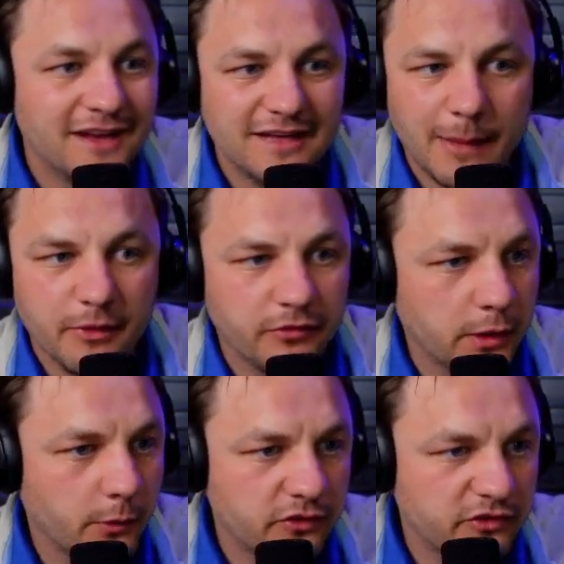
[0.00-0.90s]
Tommy
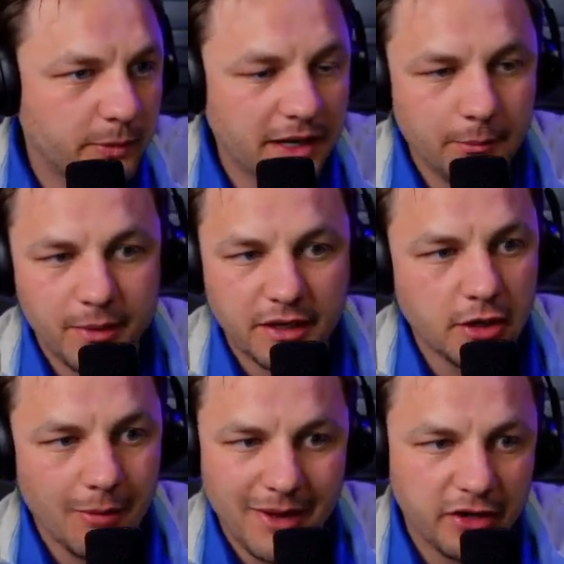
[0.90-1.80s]
Fleetwood just been a big
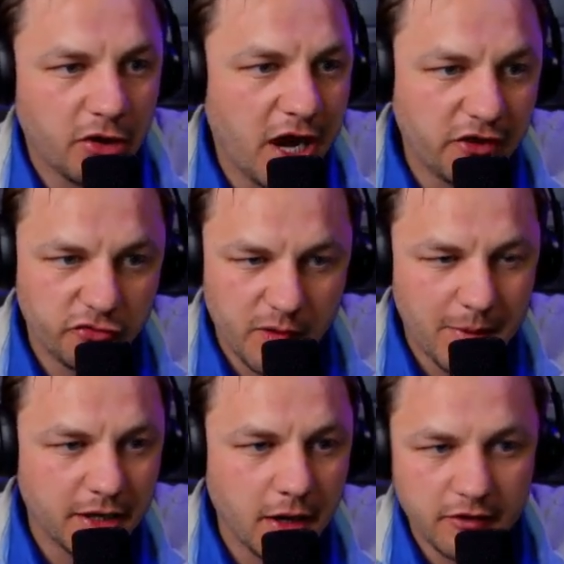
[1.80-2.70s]
cut maker. 8 straight
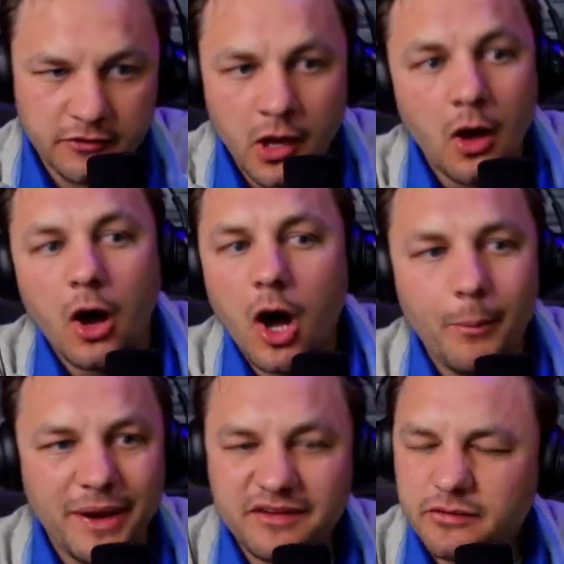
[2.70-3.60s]
make cuts, all
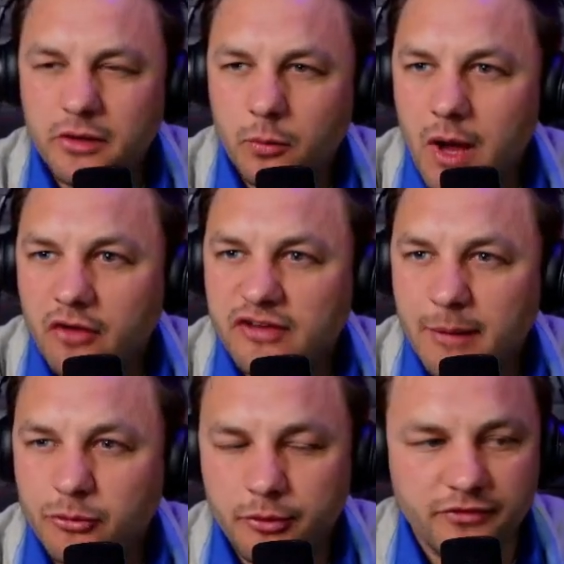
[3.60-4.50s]
basically around
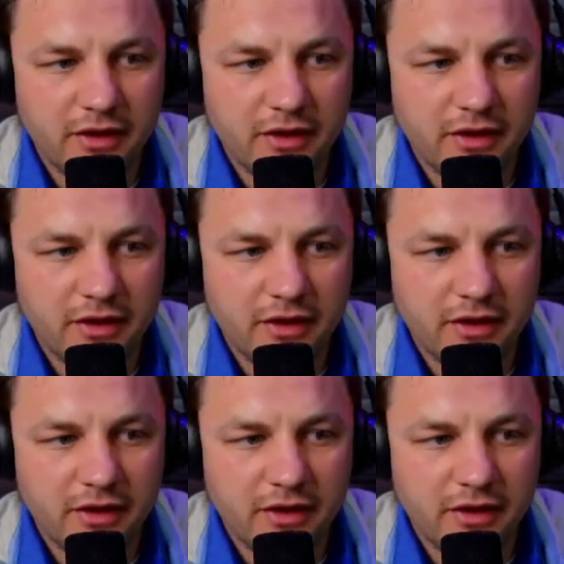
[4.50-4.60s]
top 25